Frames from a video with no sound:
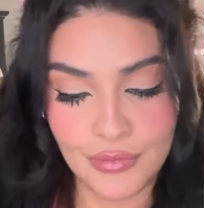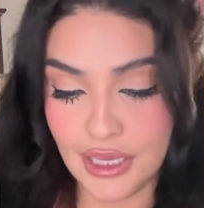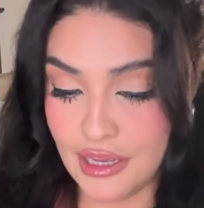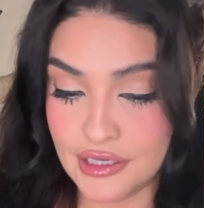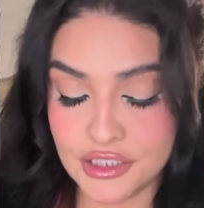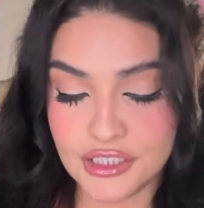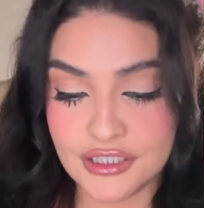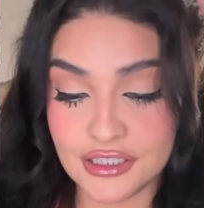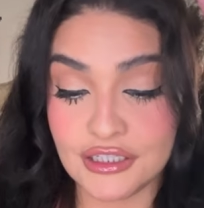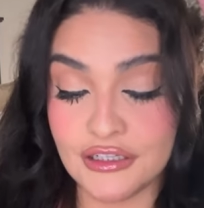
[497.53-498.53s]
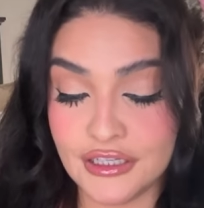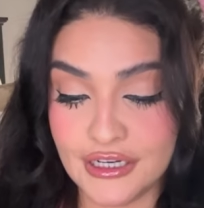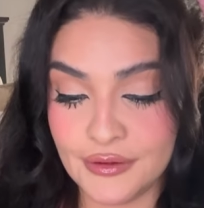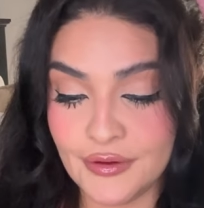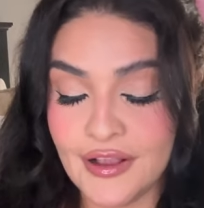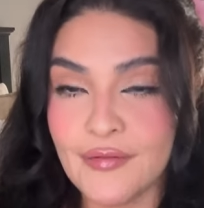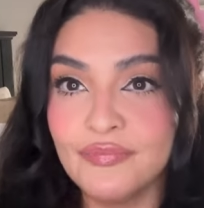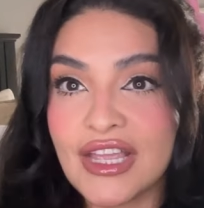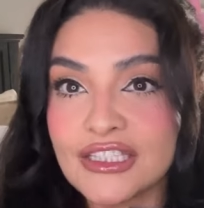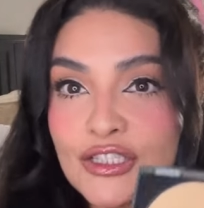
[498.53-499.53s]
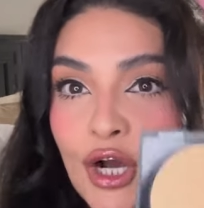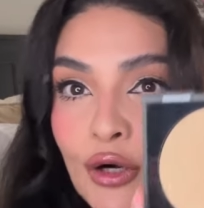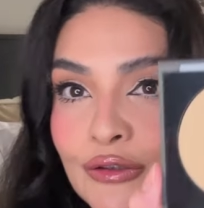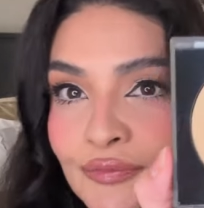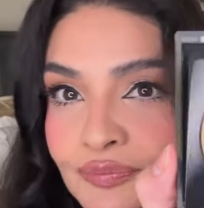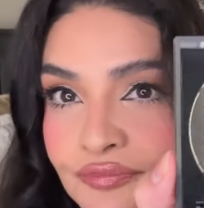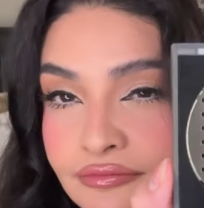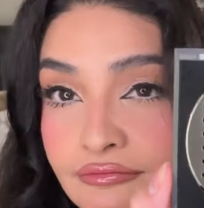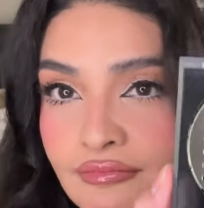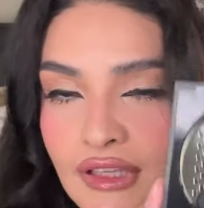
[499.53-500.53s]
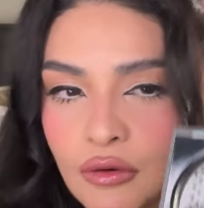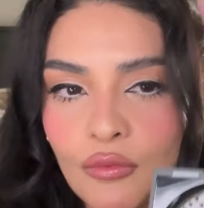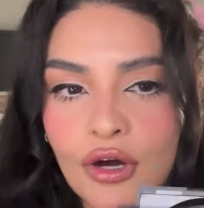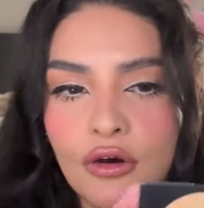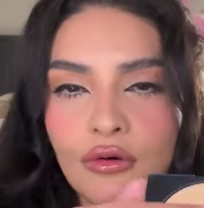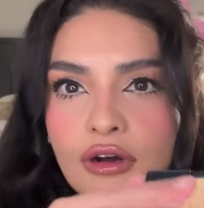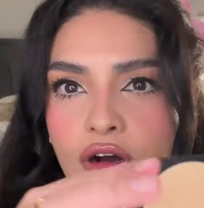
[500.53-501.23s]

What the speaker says: Itch, it's good. So, whoa.